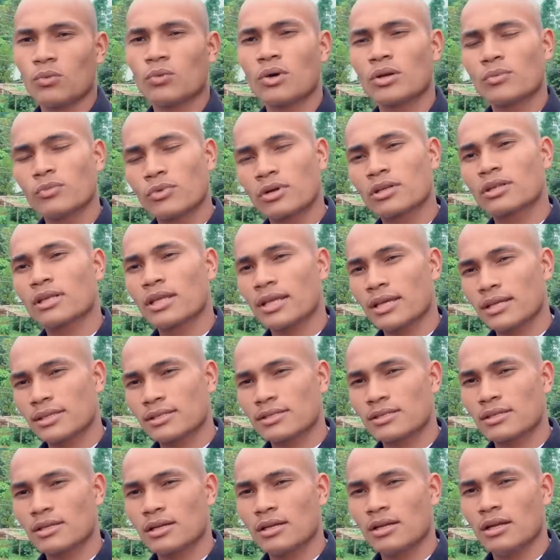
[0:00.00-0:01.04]
One more thing,
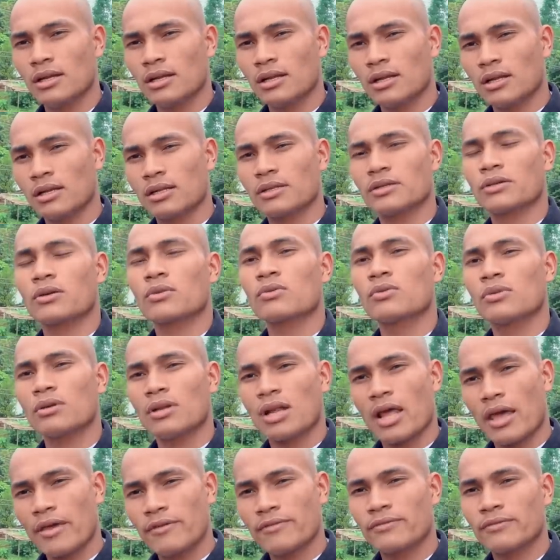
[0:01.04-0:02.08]
let your good
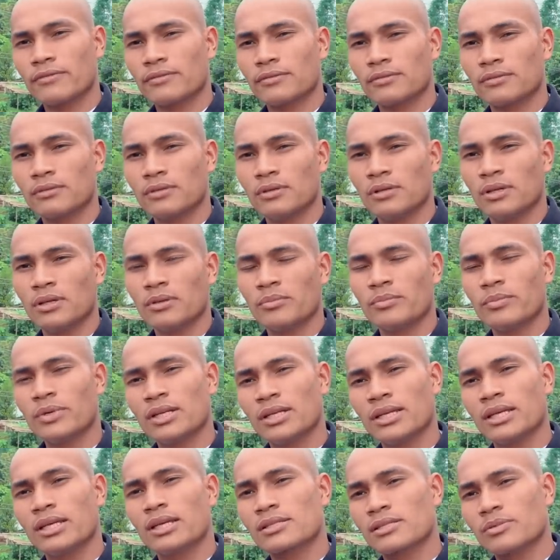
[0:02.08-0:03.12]
life be
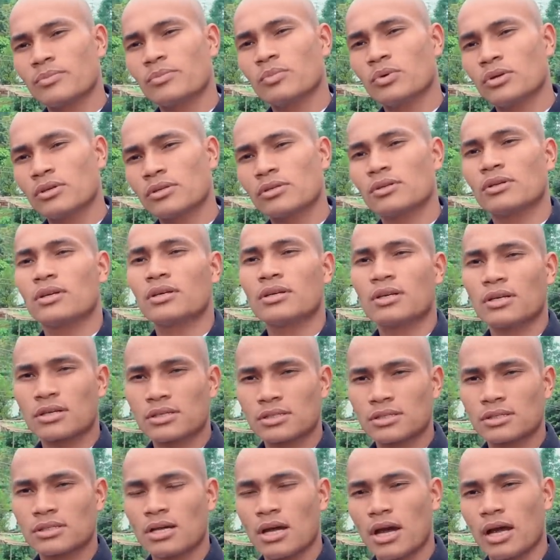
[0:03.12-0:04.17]
the example to
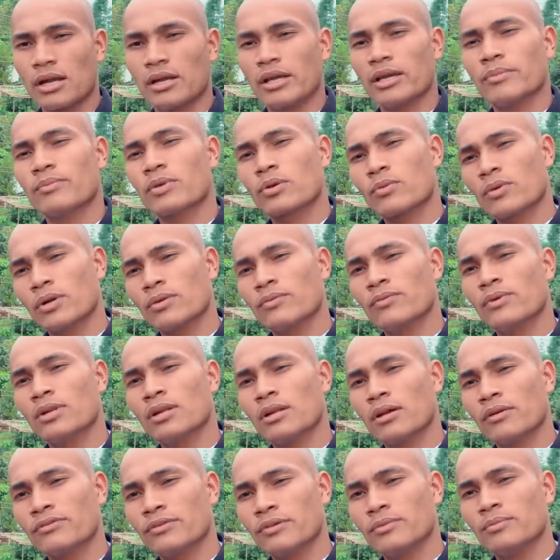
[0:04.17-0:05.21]
others and everyone
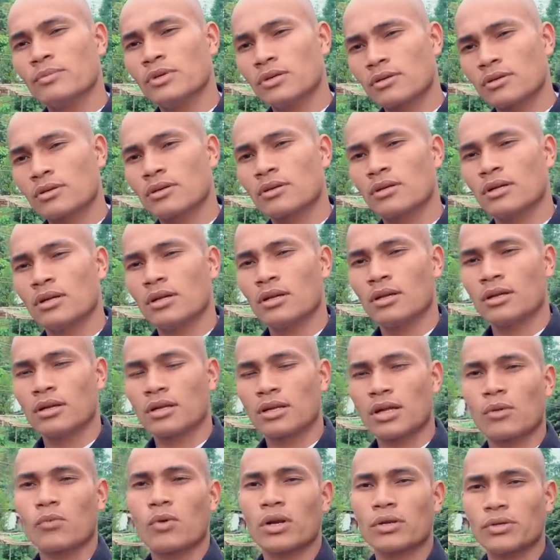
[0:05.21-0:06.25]
will love you more
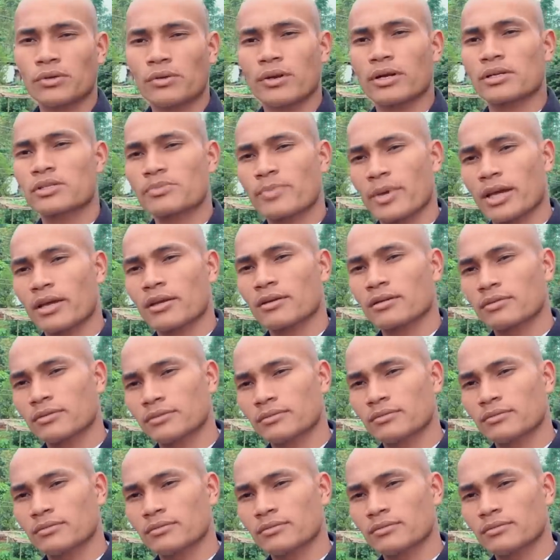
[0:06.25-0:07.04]
than what you expect.